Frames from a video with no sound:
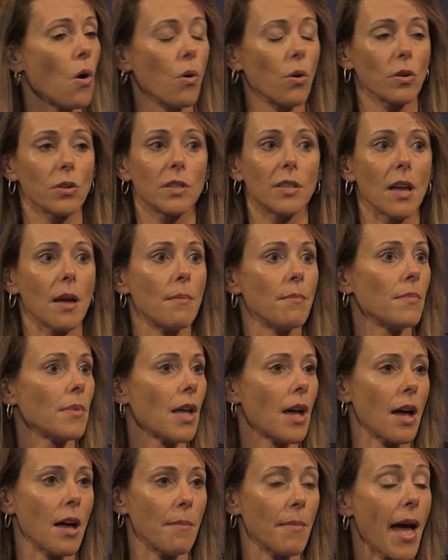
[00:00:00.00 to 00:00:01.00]
or some
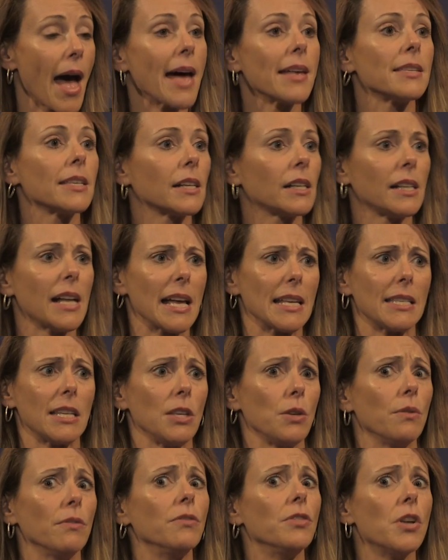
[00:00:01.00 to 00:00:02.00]
asset class
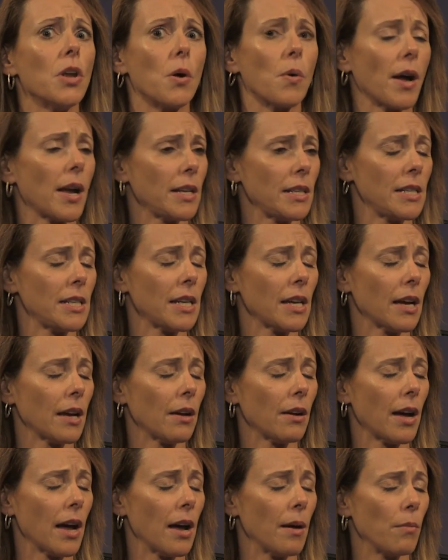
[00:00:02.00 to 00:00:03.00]
that you have no
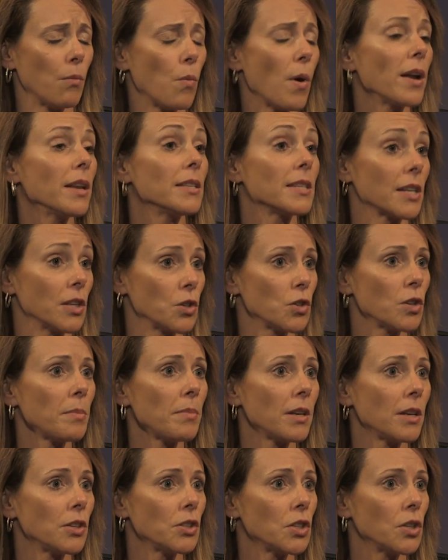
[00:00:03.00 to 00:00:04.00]
idea what it's
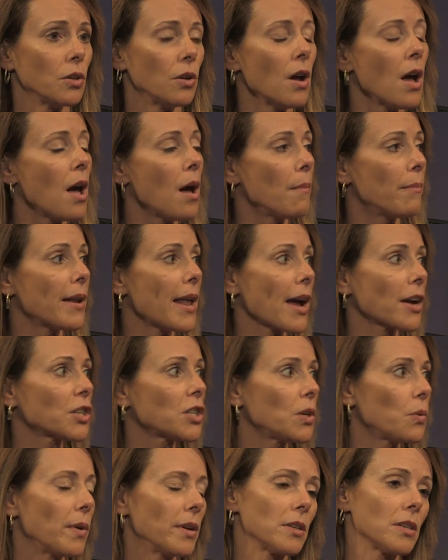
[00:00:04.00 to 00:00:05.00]
contributing to, but
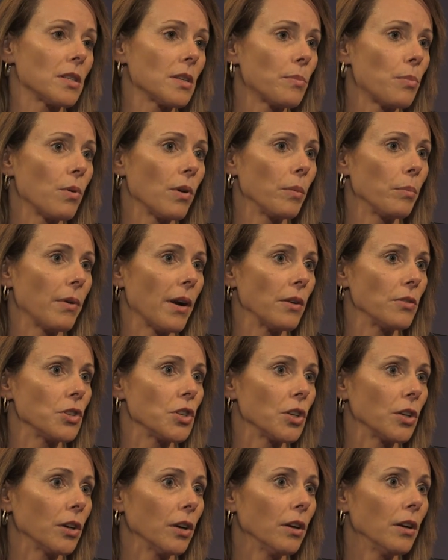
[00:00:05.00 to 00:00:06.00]
actually went to support brown
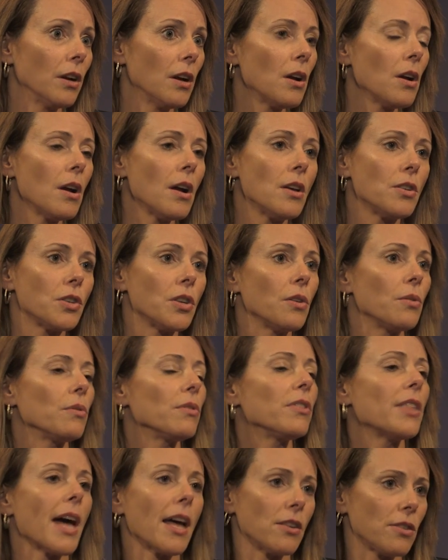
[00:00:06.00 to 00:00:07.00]
sugar. So
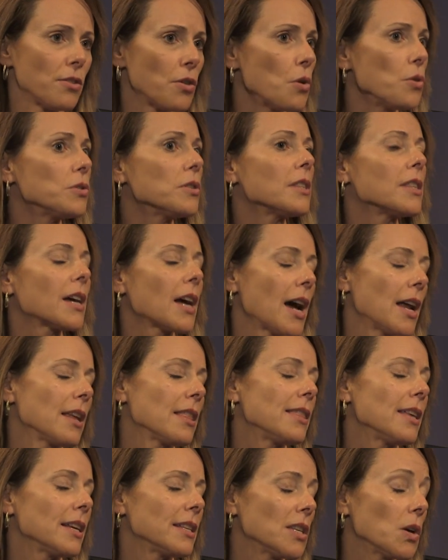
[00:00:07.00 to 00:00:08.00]
those are the kind
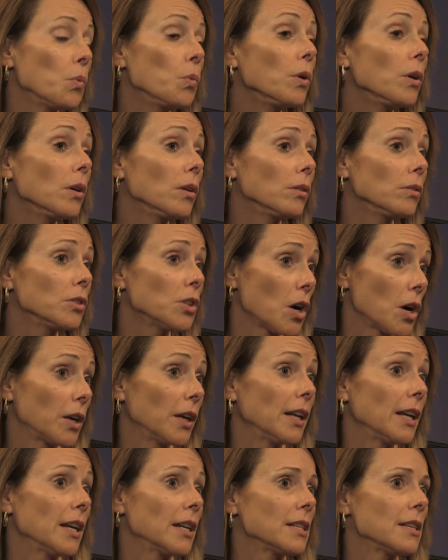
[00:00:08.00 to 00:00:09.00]
of things that we're
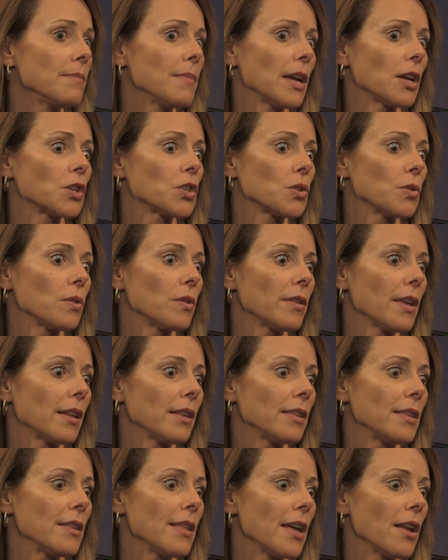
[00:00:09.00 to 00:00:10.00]
targeting to make sure that
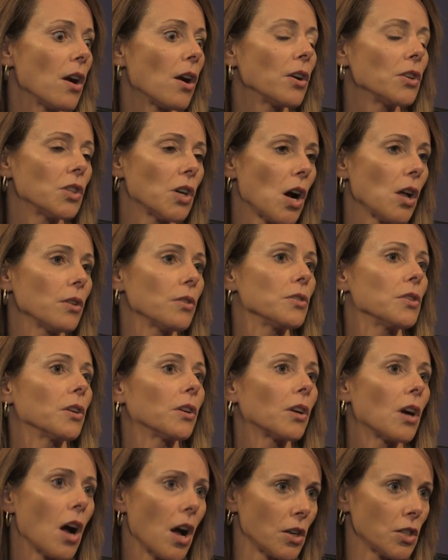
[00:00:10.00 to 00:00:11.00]
our dollars are
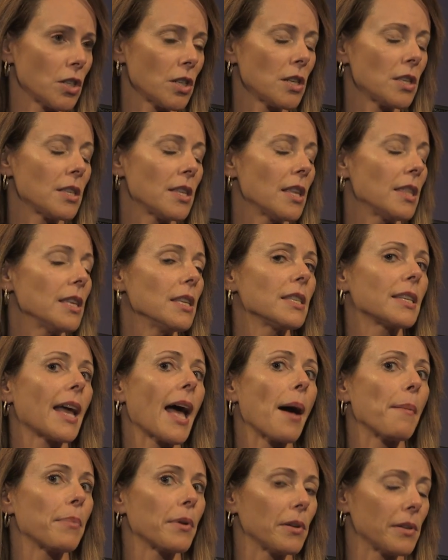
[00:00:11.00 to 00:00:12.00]
conscious, that this
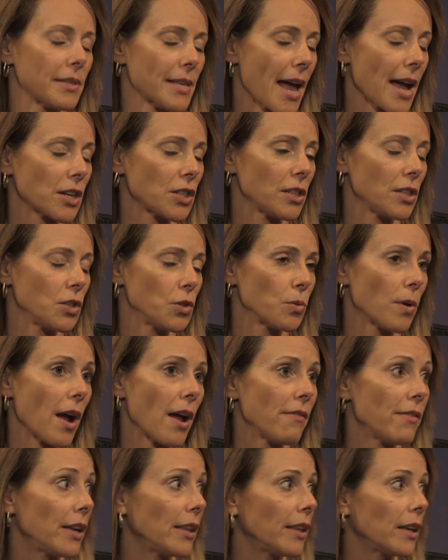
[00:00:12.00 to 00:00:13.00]
capital is actually
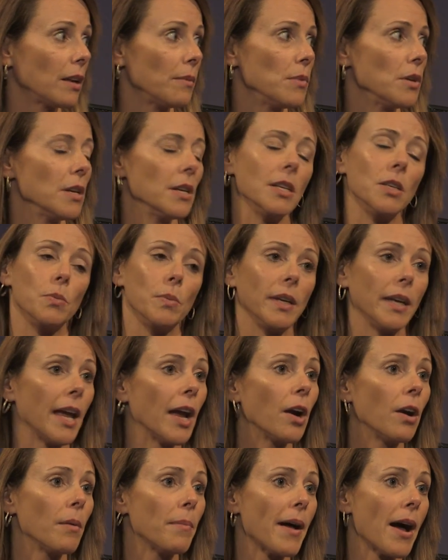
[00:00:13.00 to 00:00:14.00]
driving the communities we
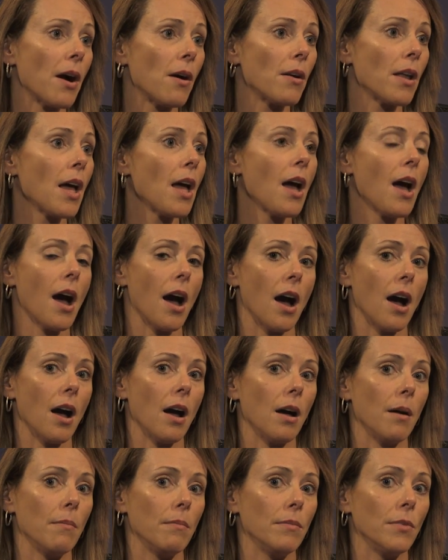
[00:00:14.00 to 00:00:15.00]
care about,
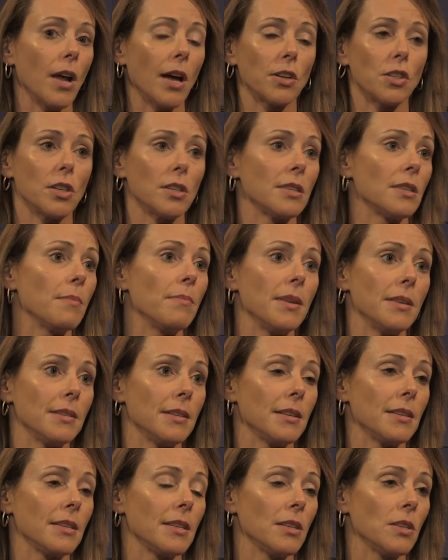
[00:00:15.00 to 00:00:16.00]
not just the
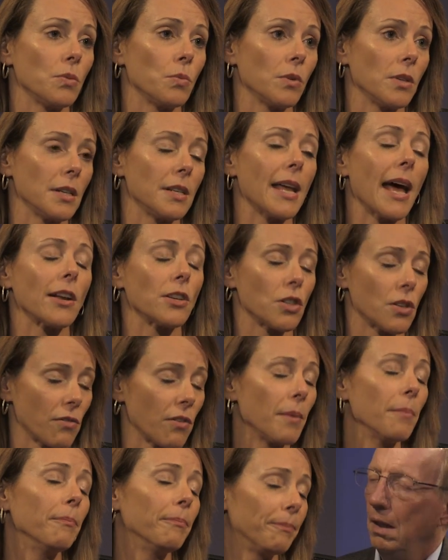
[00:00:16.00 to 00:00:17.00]
businesses we're detached
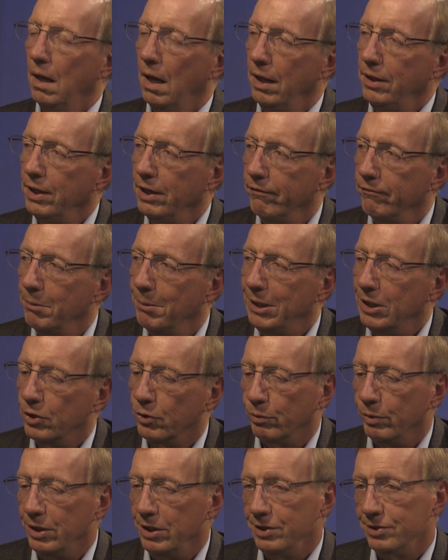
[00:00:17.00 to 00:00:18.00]
from. I think everybody
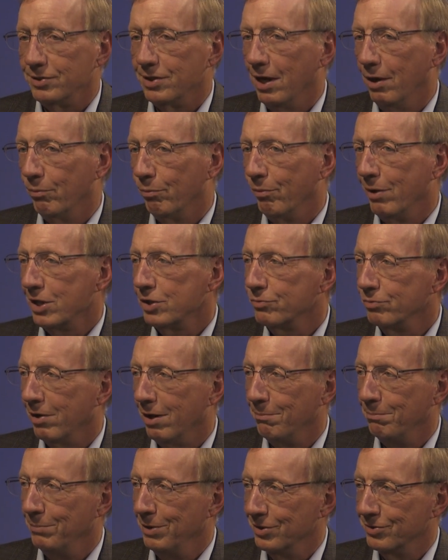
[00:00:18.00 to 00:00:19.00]
agrees a
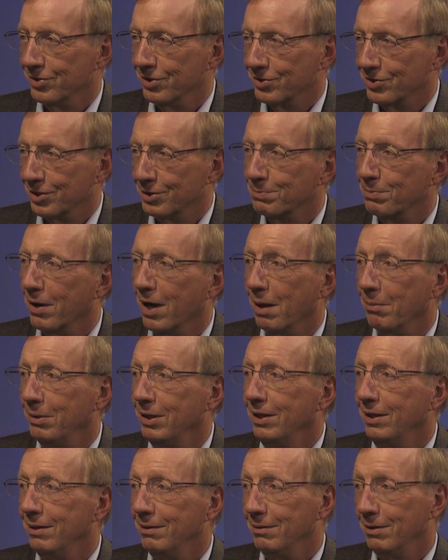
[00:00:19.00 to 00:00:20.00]
restaurant business is
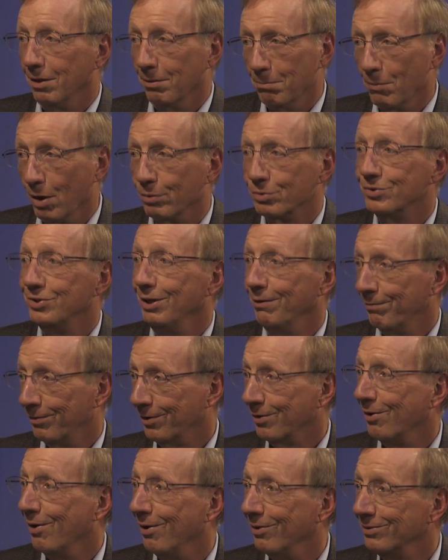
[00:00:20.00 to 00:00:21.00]
probably the most
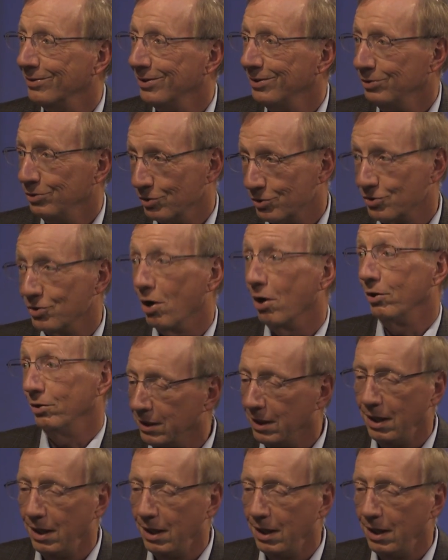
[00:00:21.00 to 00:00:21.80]
difficult to start.